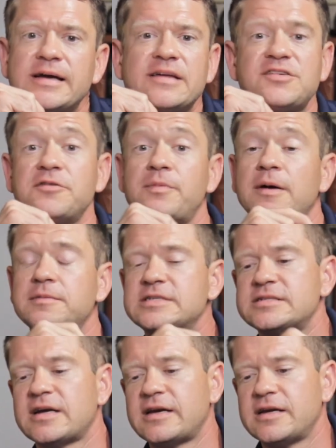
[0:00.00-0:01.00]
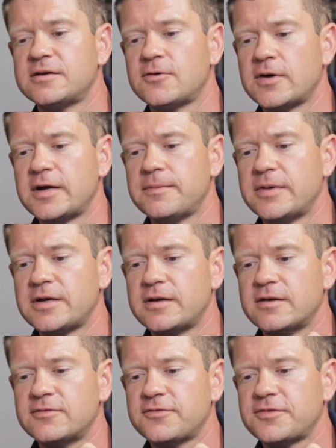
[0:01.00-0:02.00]
guess you probably studied quite a bit
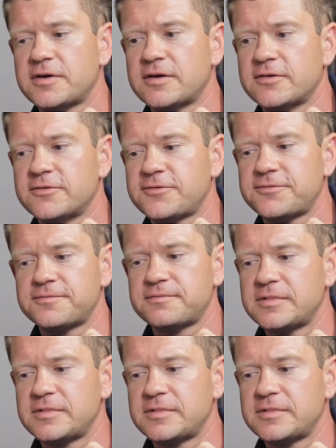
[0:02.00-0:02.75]
of